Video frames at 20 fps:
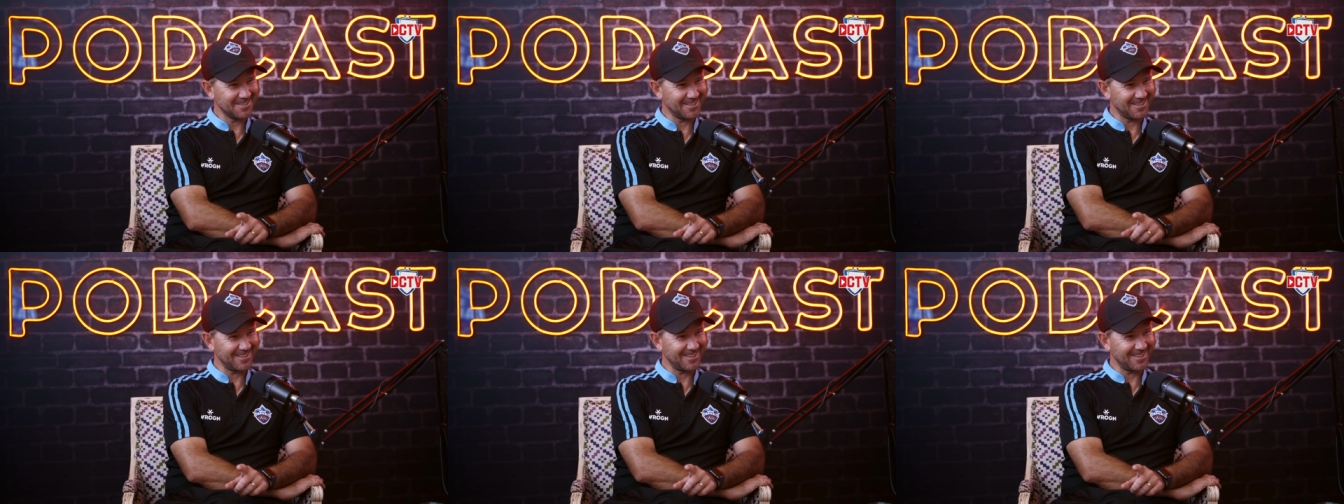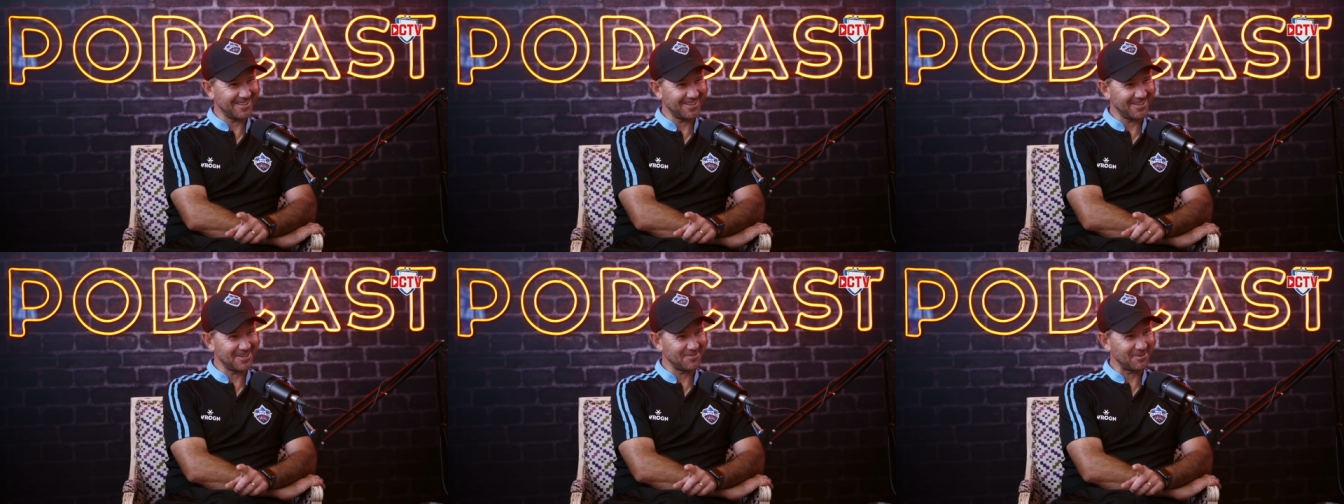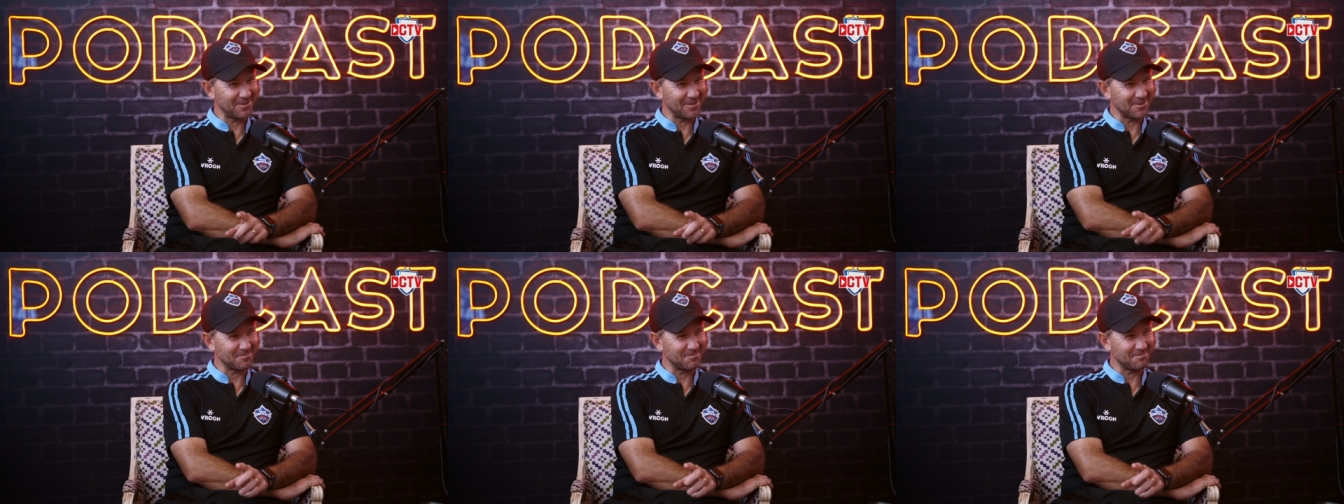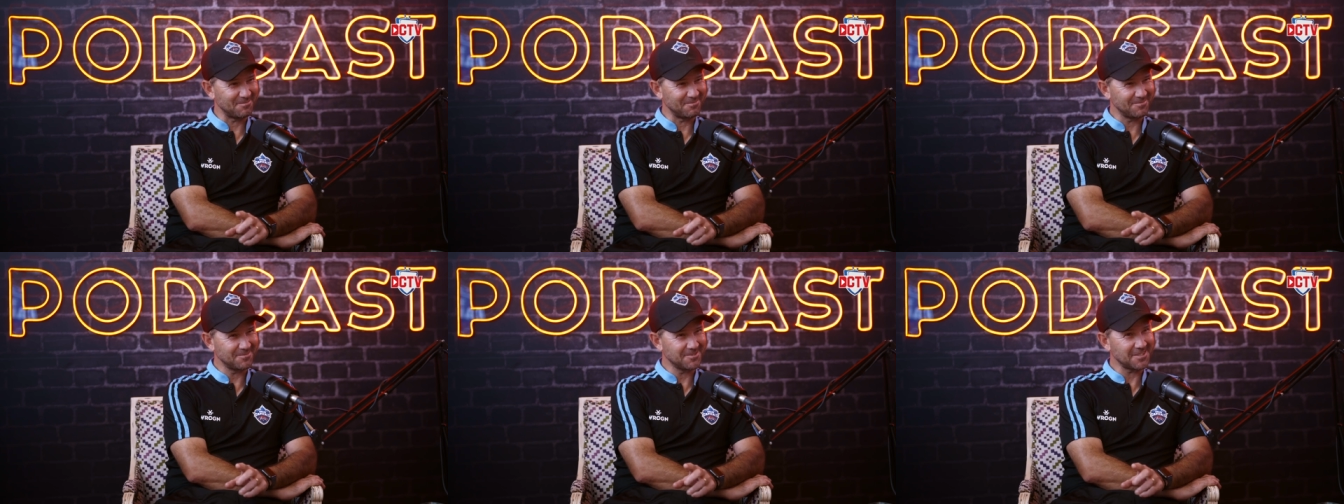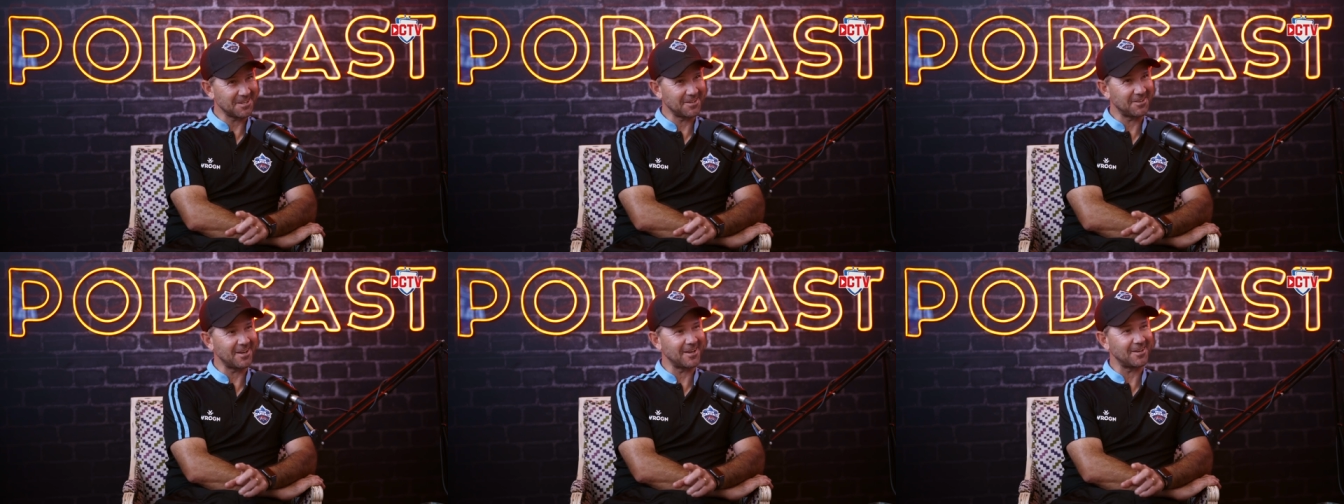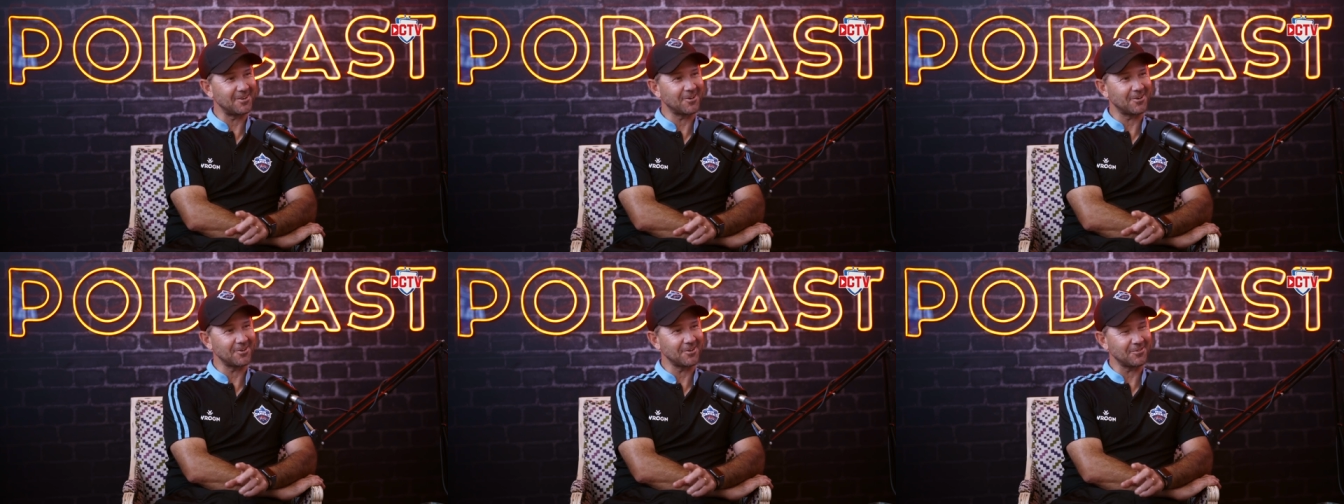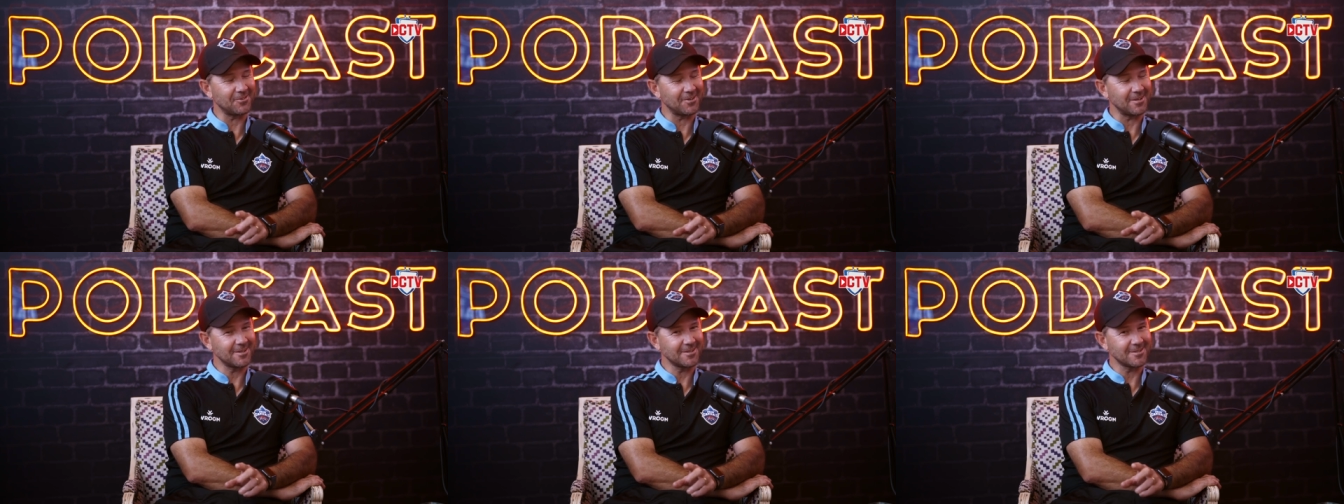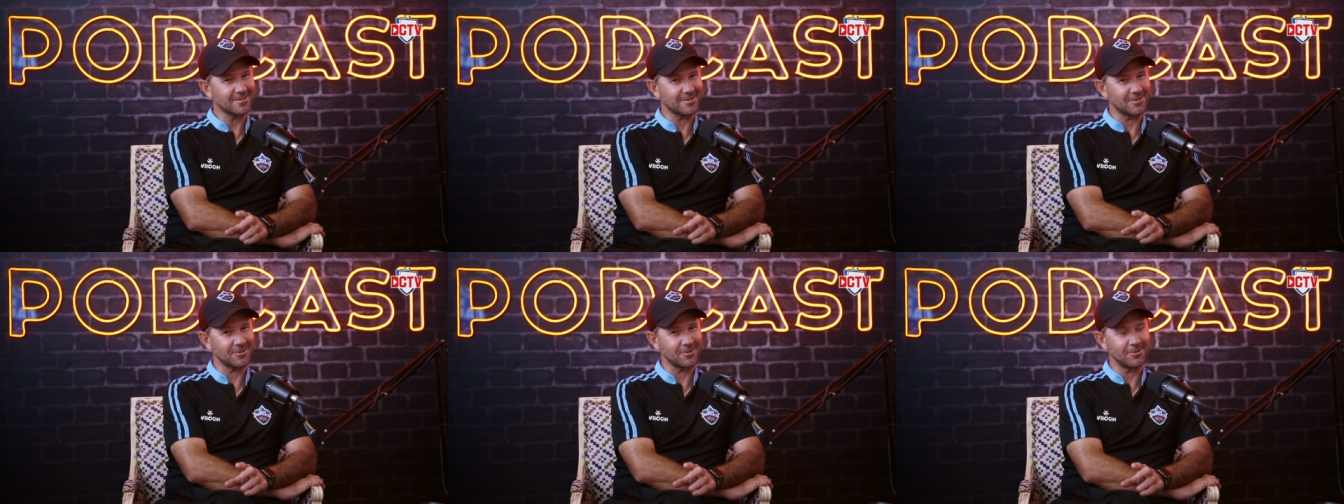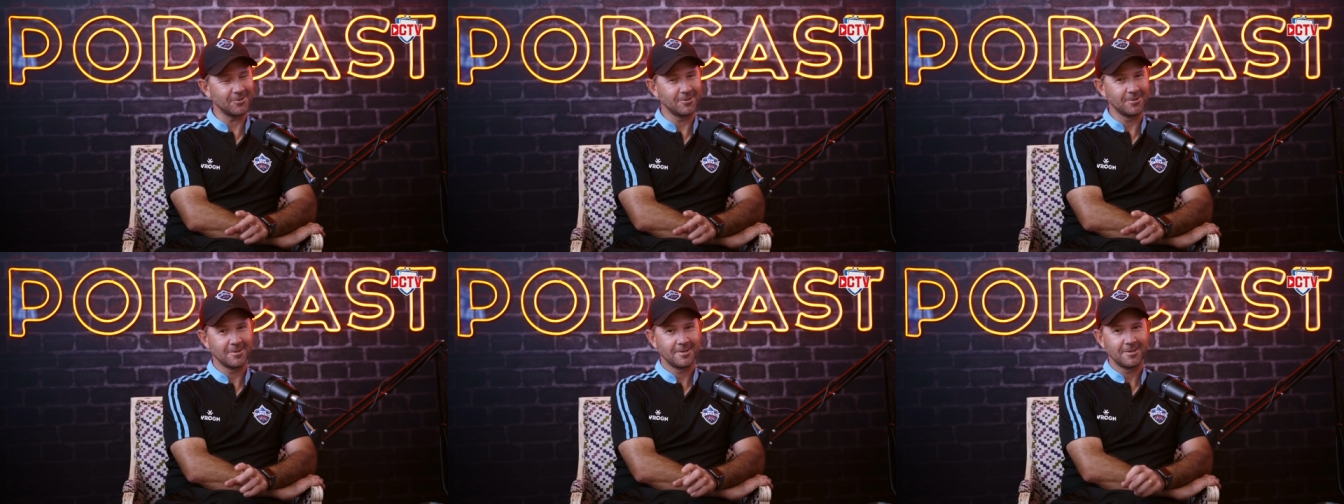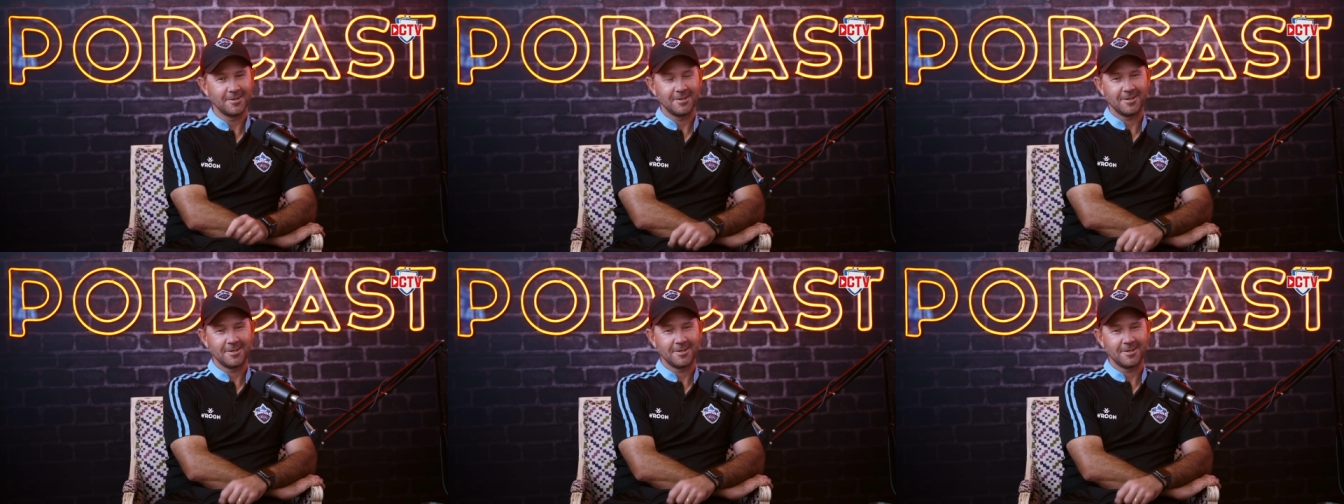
they're, they're, leaving on Sunday night, I think. So okay.